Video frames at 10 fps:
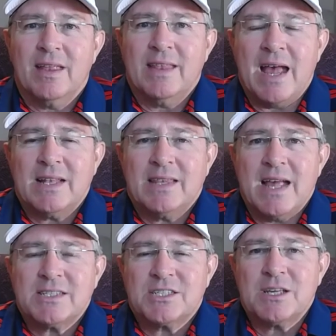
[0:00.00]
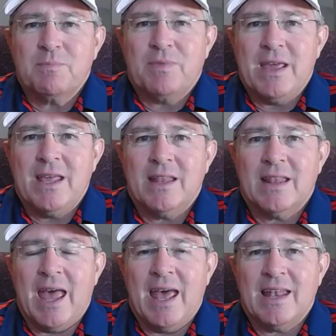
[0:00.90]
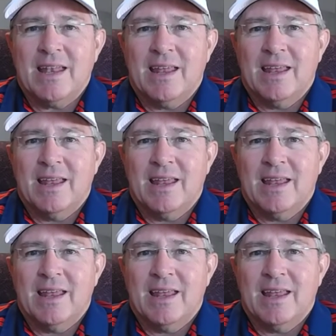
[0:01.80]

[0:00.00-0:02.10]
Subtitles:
That's something that